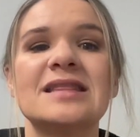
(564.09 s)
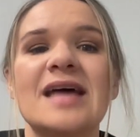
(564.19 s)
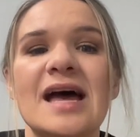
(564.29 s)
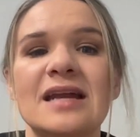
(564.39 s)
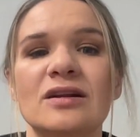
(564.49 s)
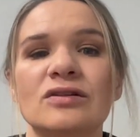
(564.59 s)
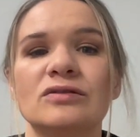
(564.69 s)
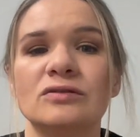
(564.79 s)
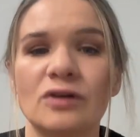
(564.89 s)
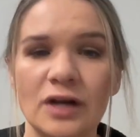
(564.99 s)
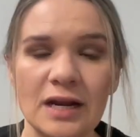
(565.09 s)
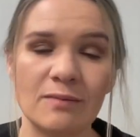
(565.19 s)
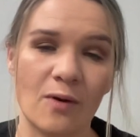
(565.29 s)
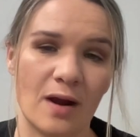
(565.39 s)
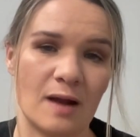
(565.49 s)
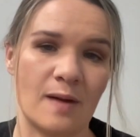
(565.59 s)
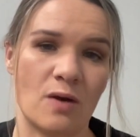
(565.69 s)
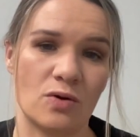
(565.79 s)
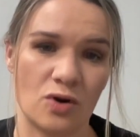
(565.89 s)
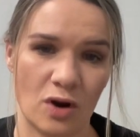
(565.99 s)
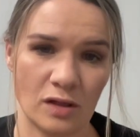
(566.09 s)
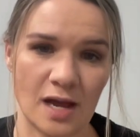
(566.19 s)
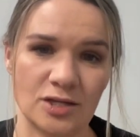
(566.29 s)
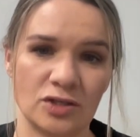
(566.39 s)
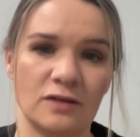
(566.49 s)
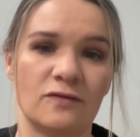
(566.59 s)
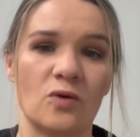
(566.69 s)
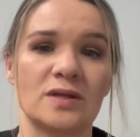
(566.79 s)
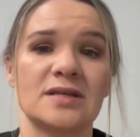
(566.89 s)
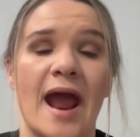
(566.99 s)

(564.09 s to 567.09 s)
then learning more about neurologically focused